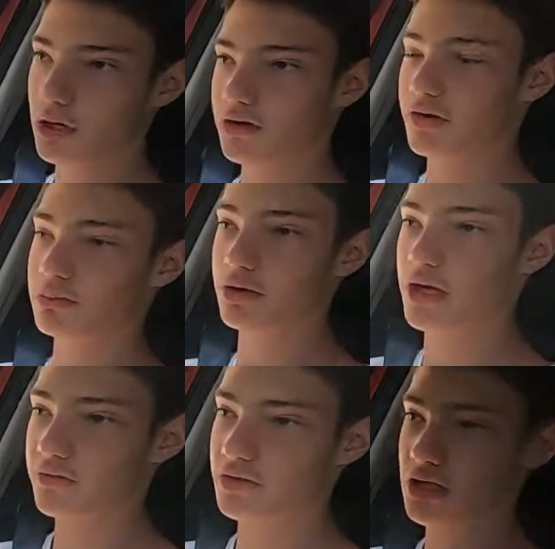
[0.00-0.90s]
I say pretty
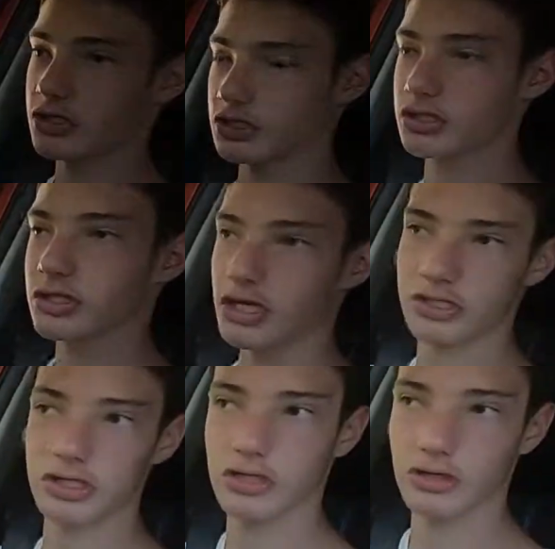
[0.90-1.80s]
average engine, it's an
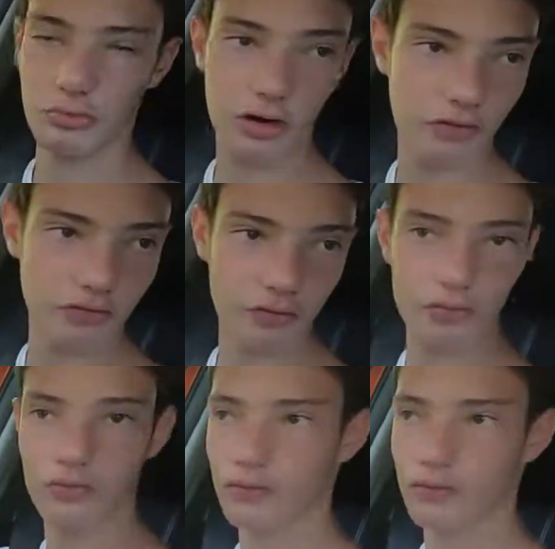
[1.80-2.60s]
engineering marvel